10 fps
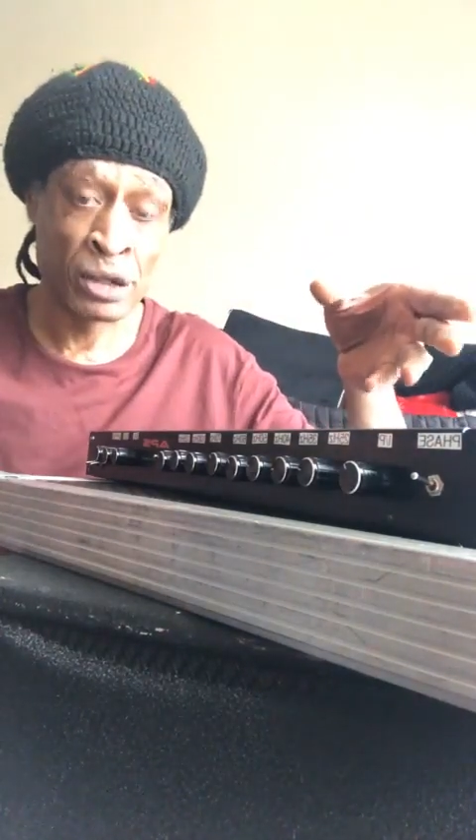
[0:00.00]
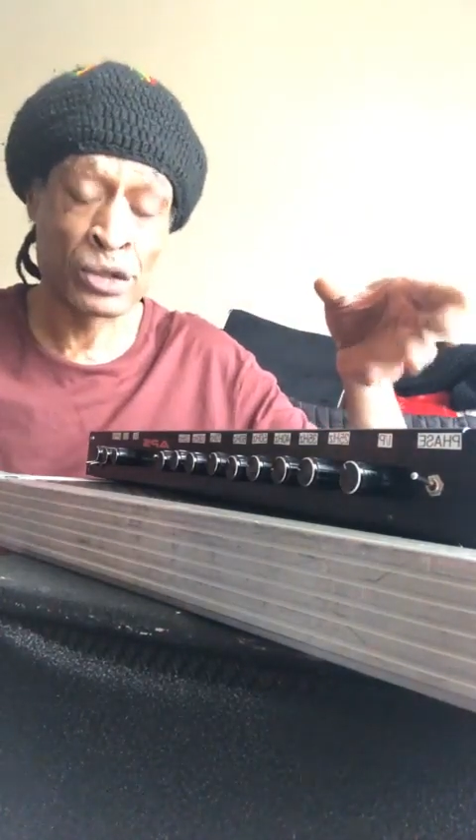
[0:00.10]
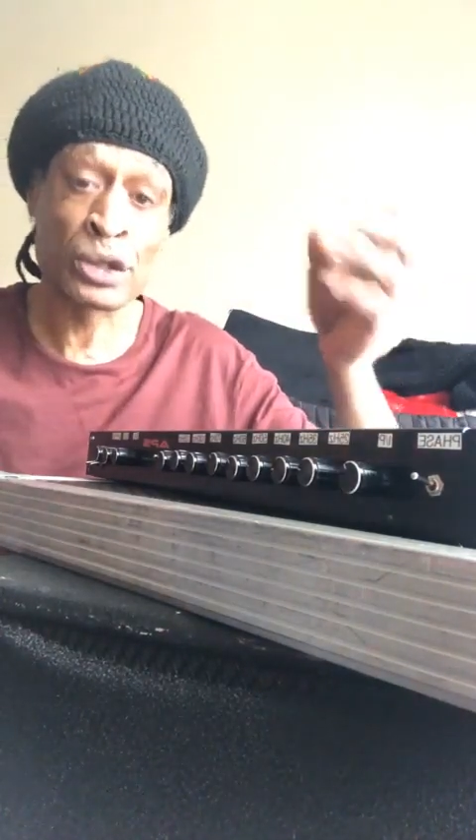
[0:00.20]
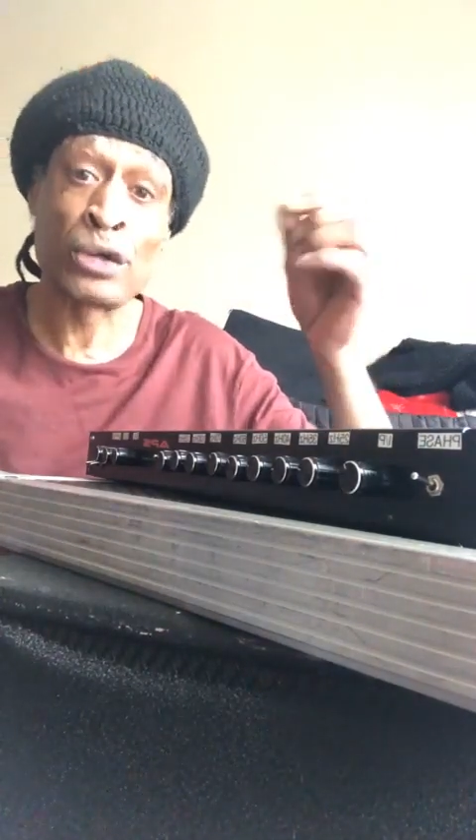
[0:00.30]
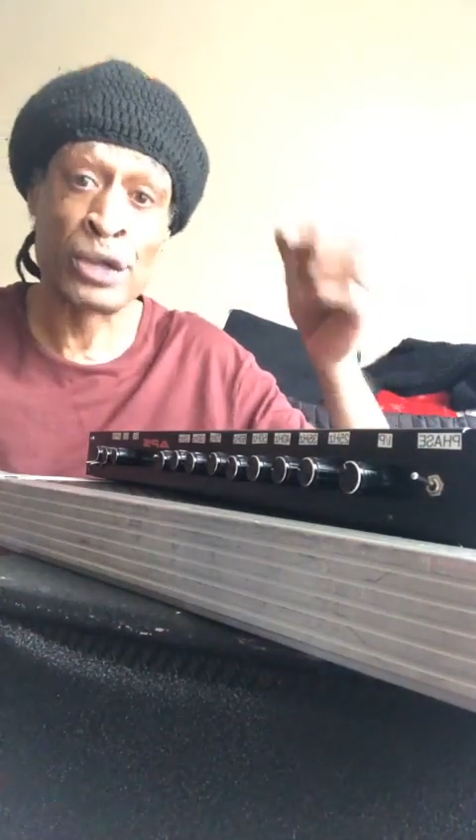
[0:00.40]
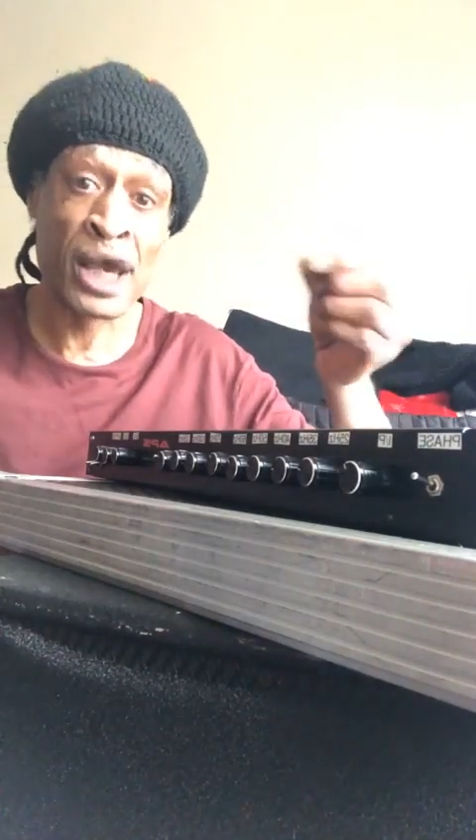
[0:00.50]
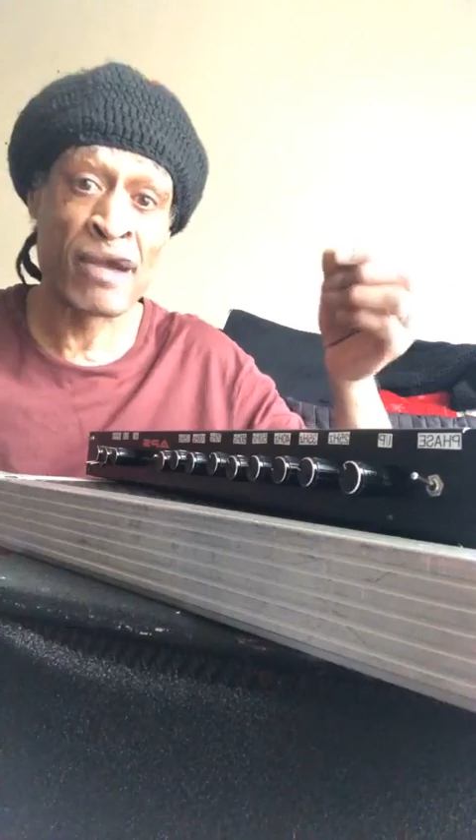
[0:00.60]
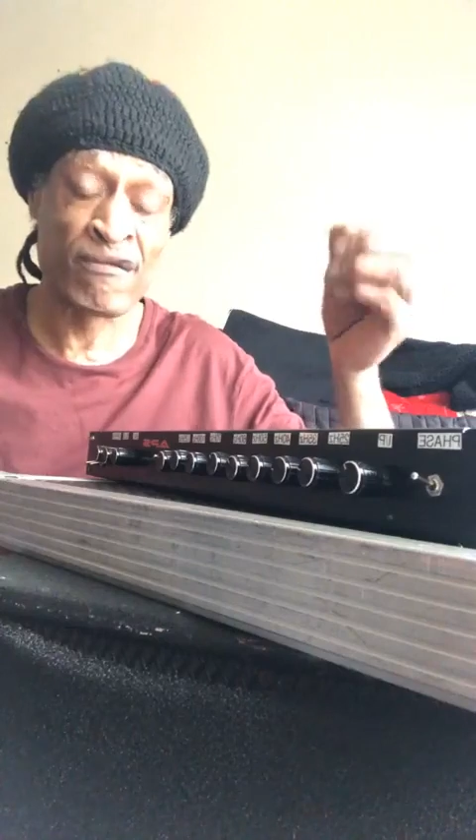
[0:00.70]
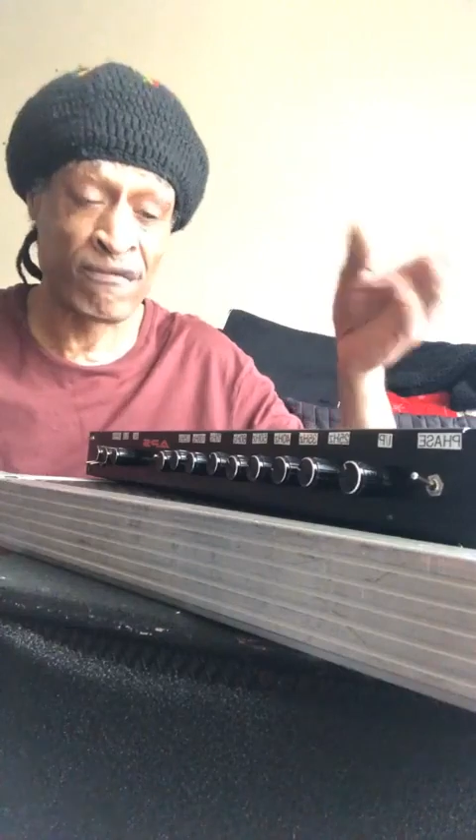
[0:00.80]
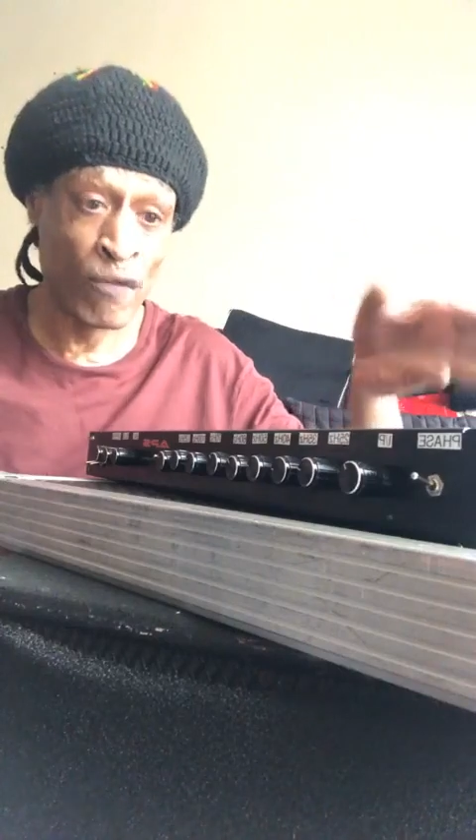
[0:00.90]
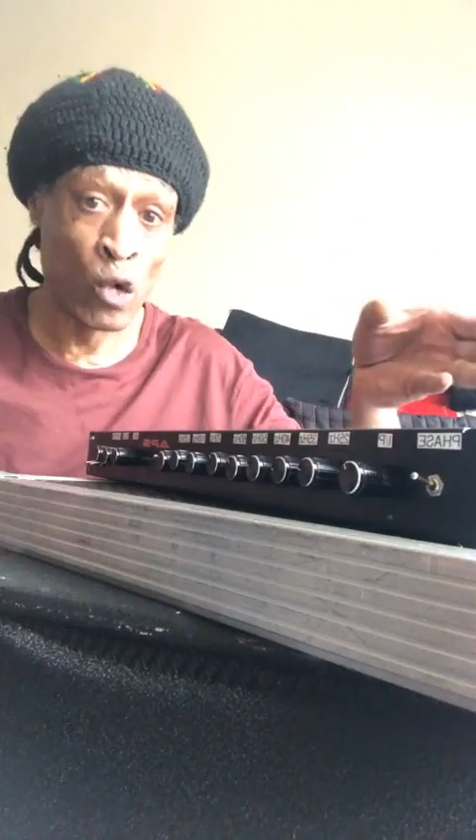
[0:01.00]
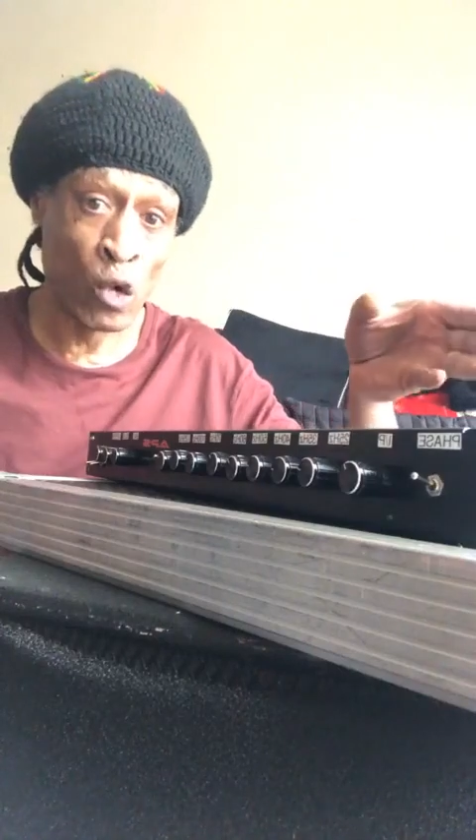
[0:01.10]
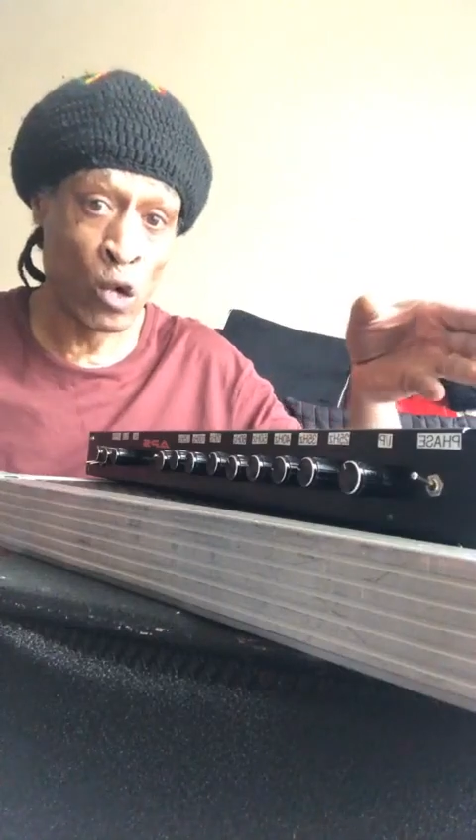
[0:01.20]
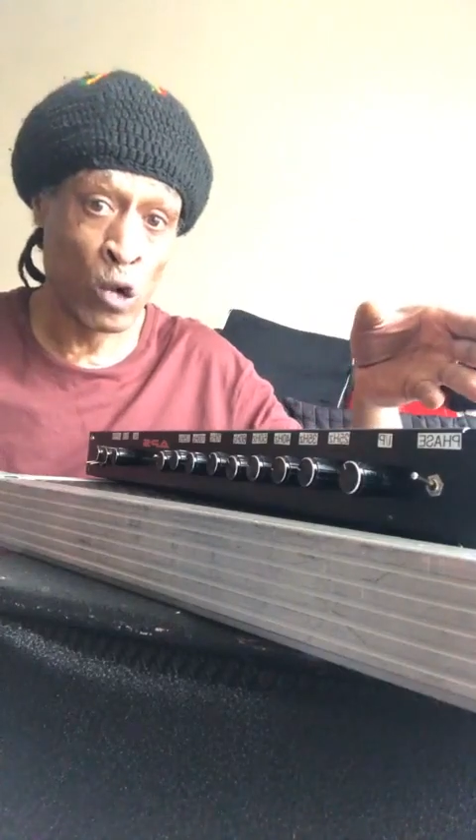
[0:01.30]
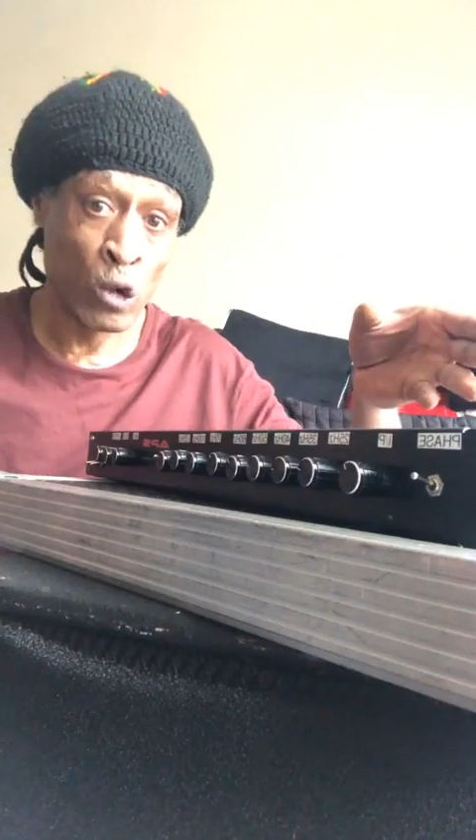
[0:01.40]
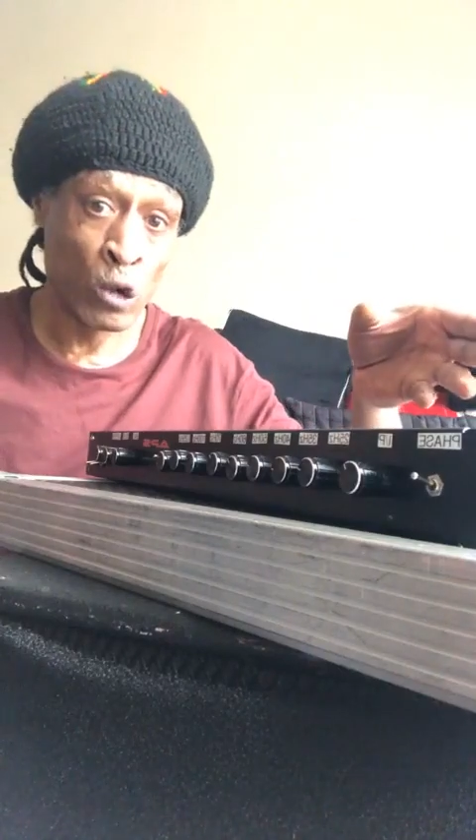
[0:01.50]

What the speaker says: So therefore,